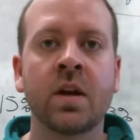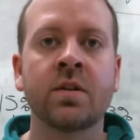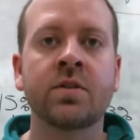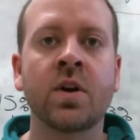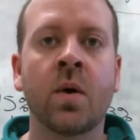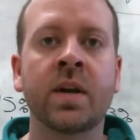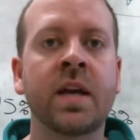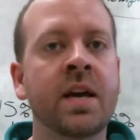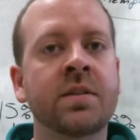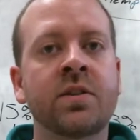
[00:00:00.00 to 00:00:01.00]
So in
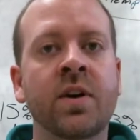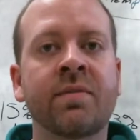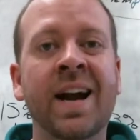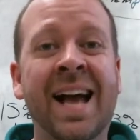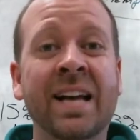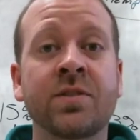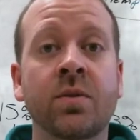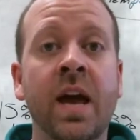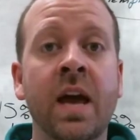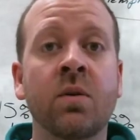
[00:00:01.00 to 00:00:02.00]
case you're ever asked,
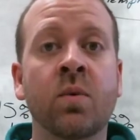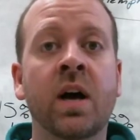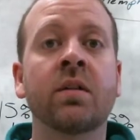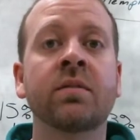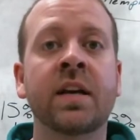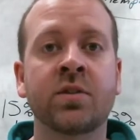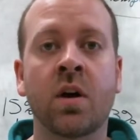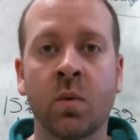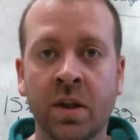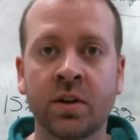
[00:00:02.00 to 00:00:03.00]
okay, well, that's
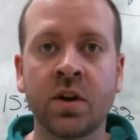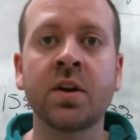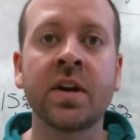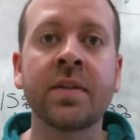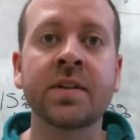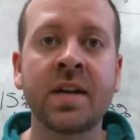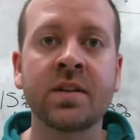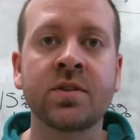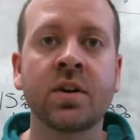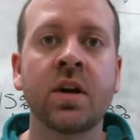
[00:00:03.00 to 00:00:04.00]
all well and good, you got this
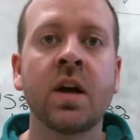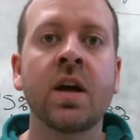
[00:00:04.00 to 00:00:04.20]
answer,